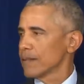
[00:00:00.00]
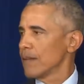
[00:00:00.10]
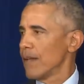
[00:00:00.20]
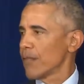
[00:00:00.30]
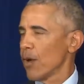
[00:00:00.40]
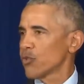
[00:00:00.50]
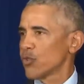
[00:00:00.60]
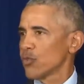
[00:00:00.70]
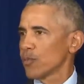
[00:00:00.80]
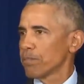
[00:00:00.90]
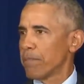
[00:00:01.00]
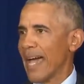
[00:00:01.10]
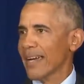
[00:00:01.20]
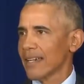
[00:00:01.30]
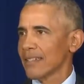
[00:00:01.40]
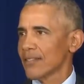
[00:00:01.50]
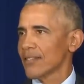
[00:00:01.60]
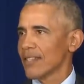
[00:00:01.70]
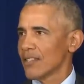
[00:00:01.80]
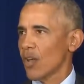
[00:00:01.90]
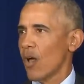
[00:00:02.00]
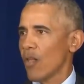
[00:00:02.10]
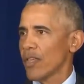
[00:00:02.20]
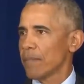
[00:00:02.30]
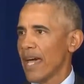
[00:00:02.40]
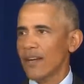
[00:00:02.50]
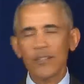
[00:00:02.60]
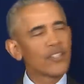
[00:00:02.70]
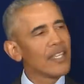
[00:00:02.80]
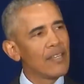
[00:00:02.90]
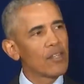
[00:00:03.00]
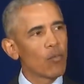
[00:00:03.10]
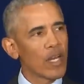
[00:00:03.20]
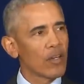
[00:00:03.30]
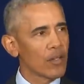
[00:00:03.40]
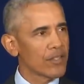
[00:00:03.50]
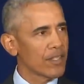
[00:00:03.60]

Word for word: and those who back us is all that matters, even when it hurts the